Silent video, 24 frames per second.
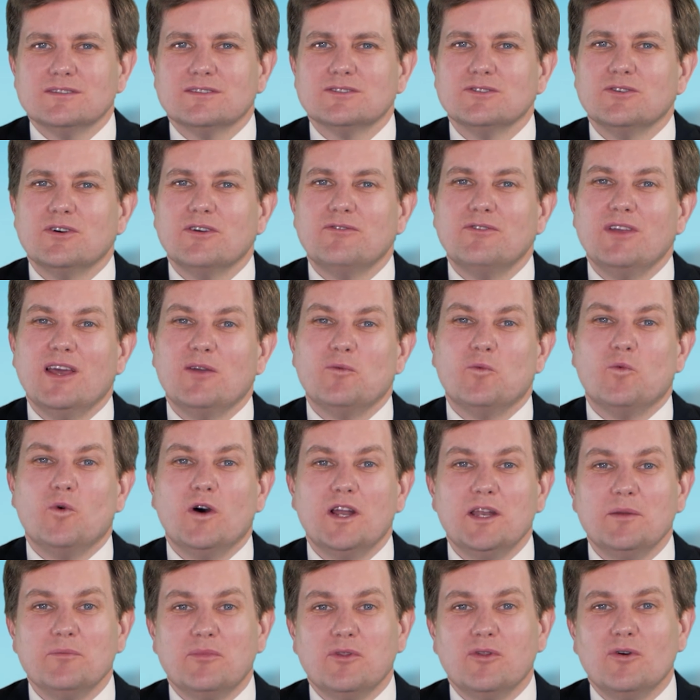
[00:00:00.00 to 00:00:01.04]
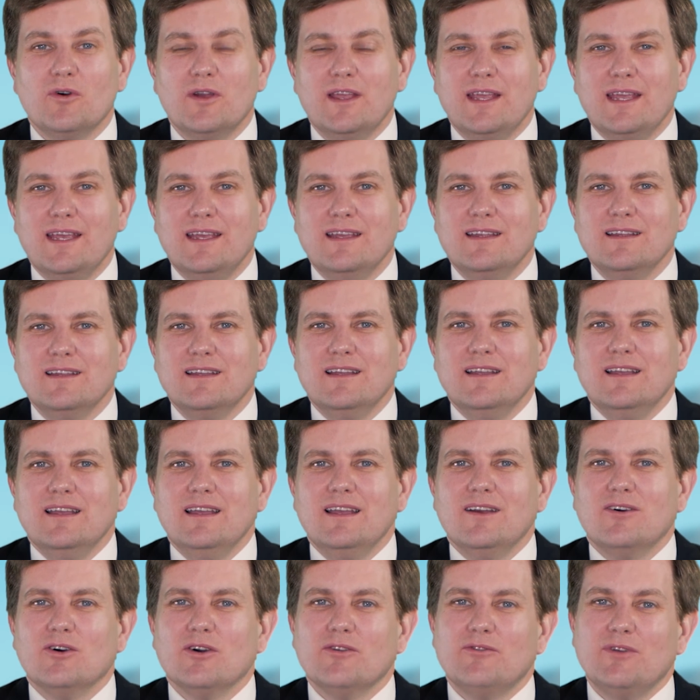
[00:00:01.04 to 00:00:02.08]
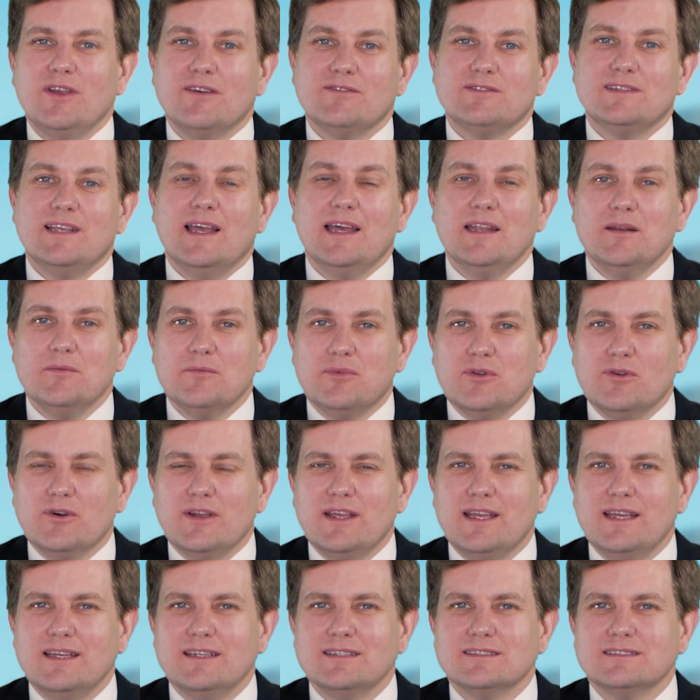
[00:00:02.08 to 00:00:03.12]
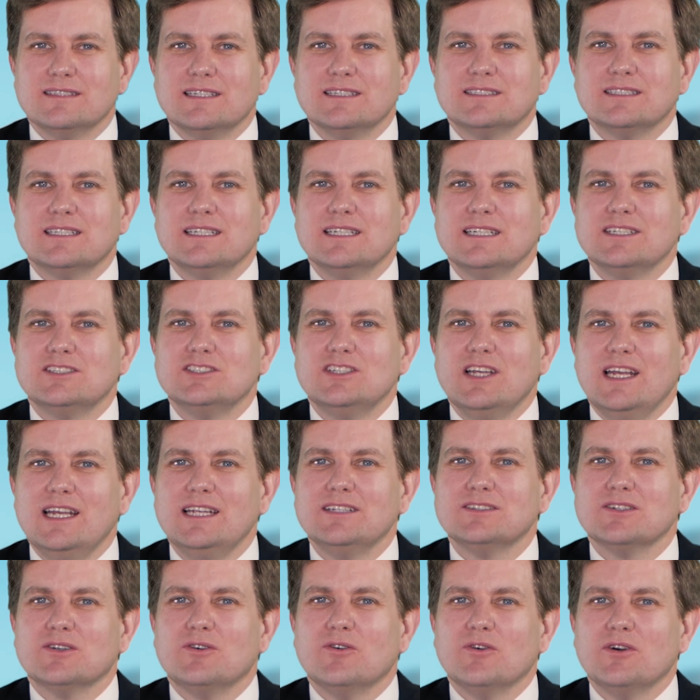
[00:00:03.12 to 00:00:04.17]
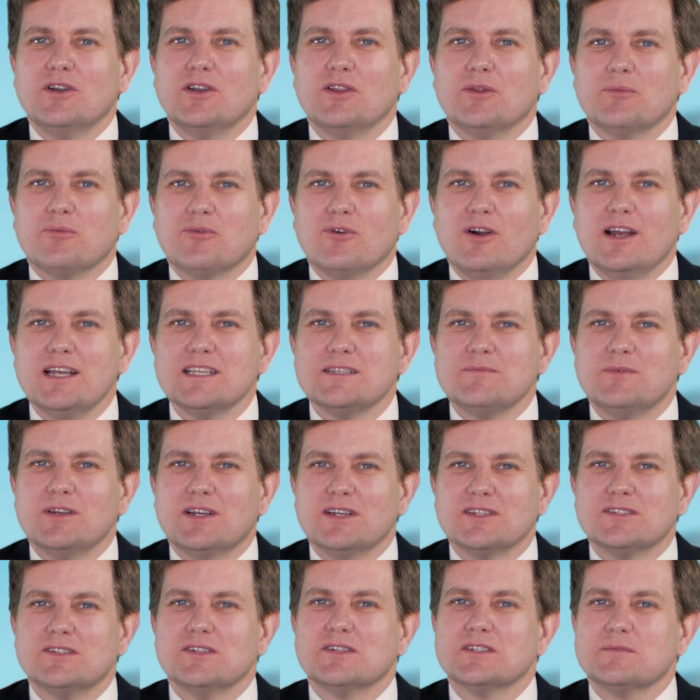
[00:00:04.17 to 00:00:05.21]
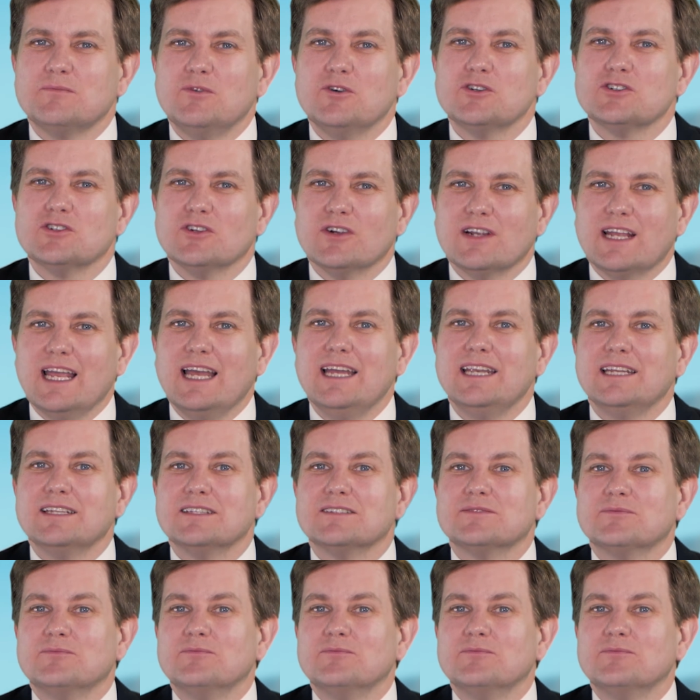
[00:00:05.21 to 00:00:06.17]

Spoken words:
So if you had 1 employee or if you have 10 employees, it's going to change according to the price because the exposure again is